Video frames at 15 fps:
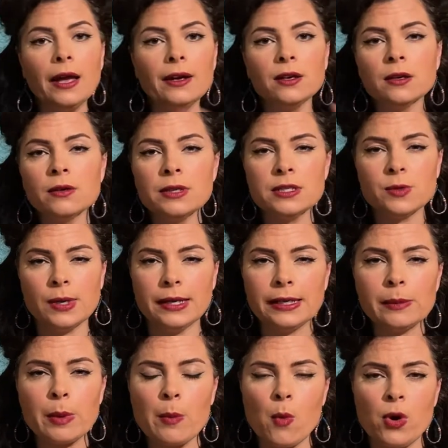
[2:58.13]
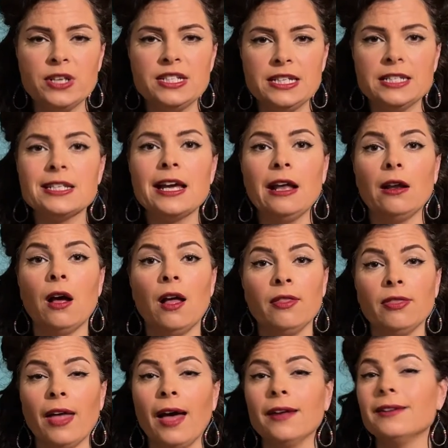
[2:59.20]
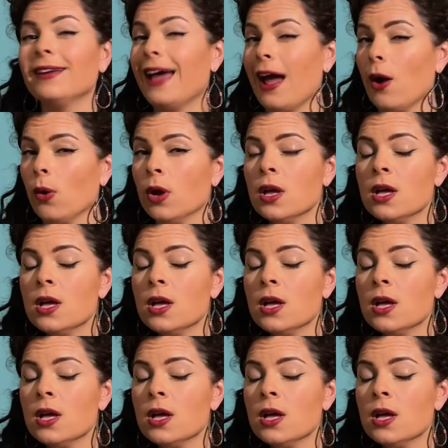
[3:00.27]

going to go into a little bit more detail on that now.